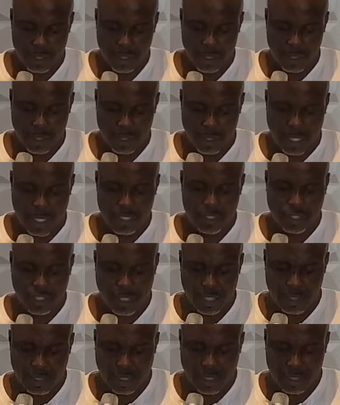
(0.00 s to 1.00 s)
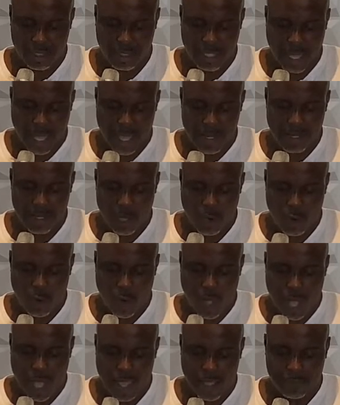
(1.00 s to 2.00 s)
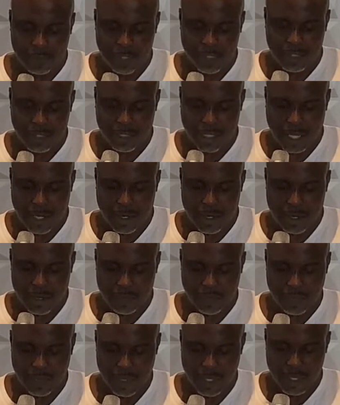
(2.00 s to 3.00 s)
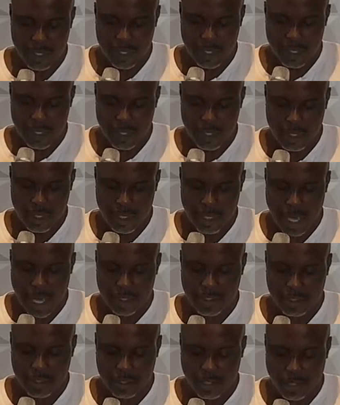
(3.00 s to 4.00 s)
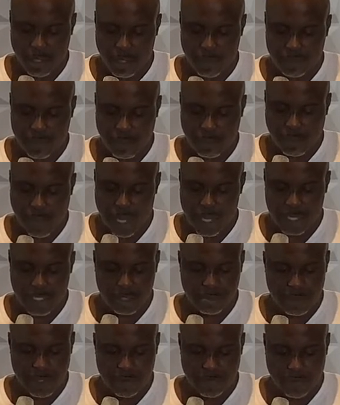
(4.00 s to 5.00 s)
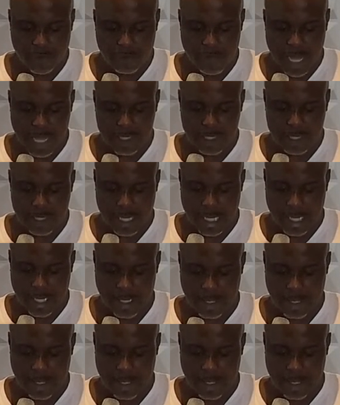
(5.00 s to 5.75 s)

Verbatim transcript: Dear Jesus, I know I am a sinner and I deserve the punishment for my sin.